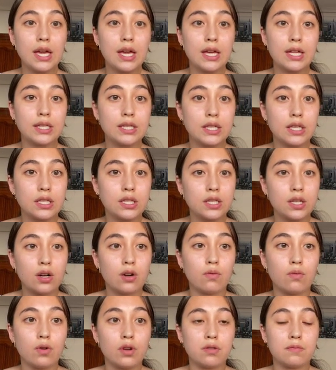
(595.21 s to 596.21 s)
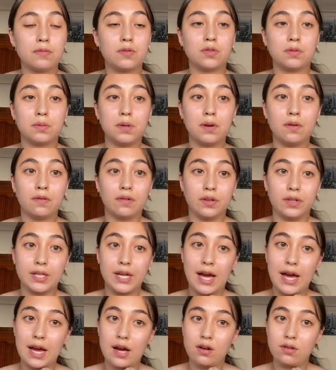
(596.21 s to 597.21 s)
it's considered one of the most beautiful
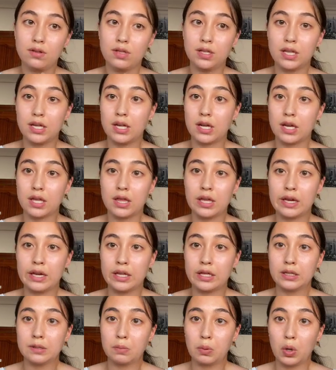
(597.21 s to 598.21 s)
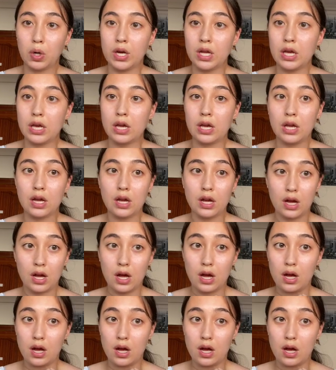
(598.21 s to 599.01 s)
towns, and I think it's pretty